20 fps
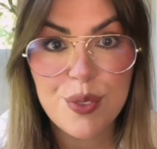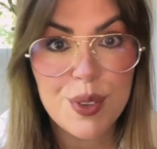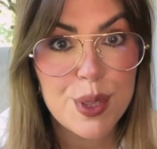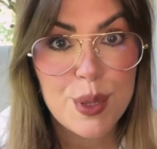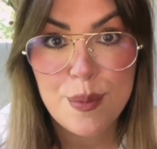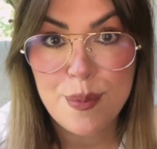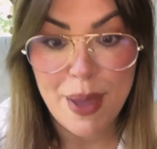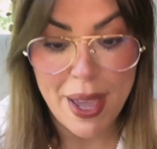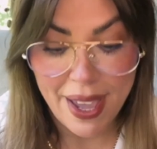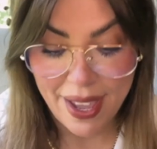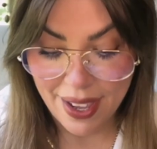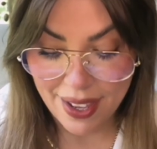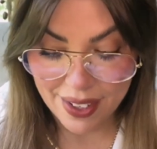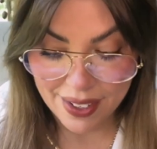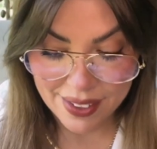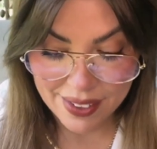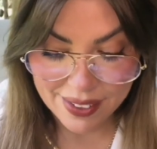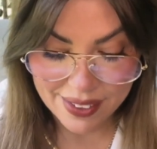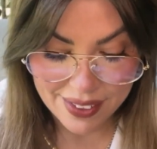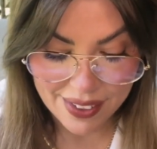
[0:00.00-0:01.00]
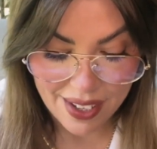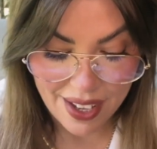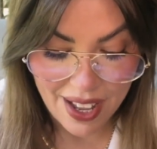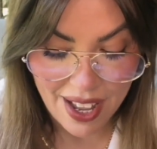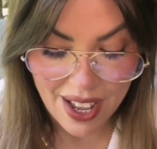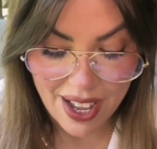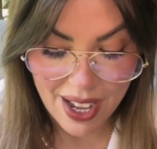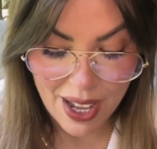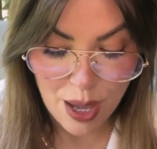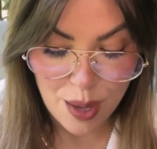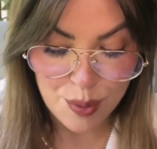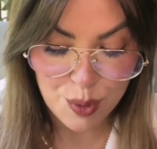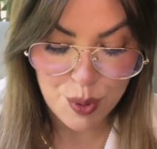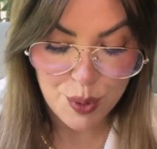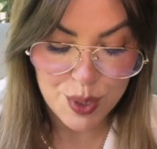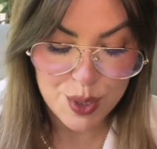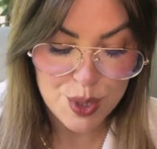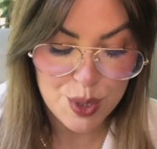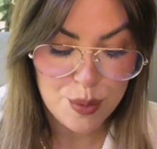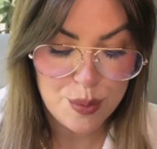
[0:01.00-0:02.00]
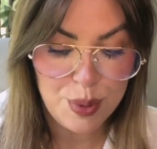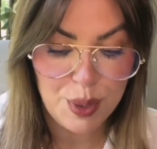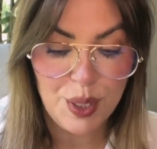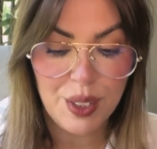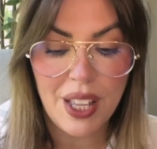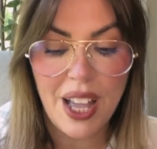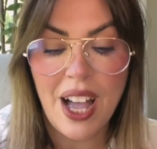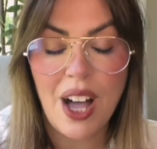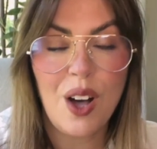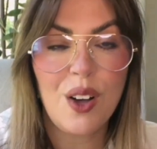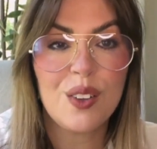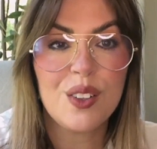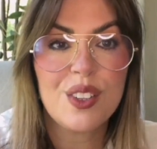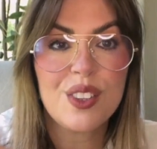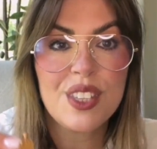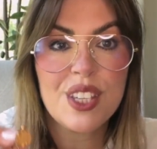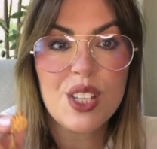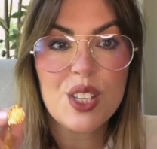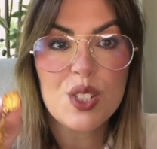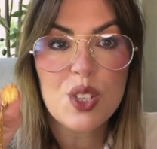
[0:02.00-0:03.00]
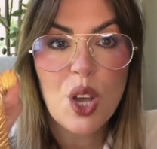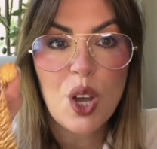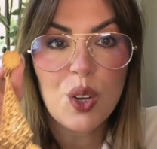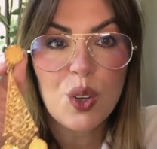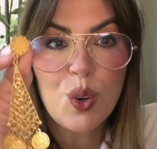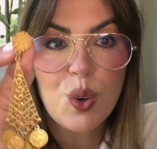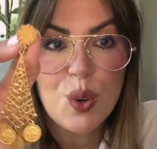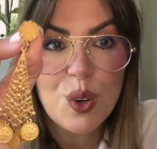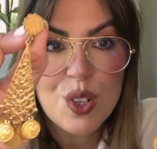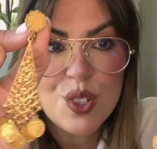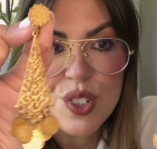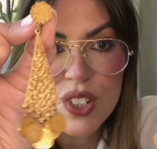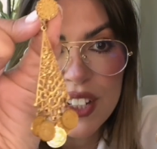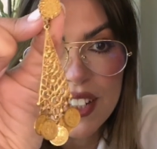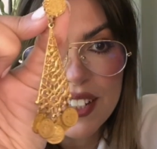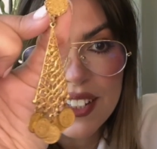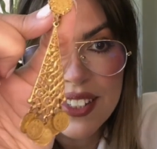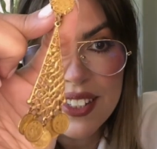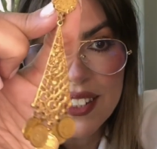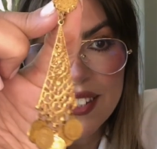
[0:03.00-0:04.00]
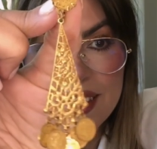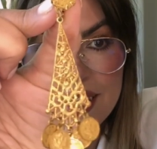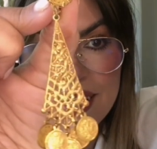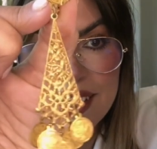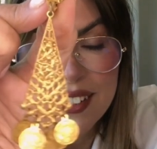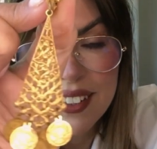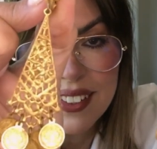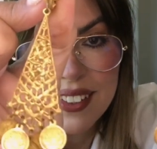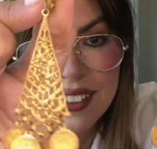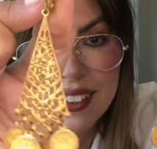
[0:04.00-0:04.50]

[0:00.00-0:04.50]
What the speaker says: off with a bang, I am going to pull out these gorgeous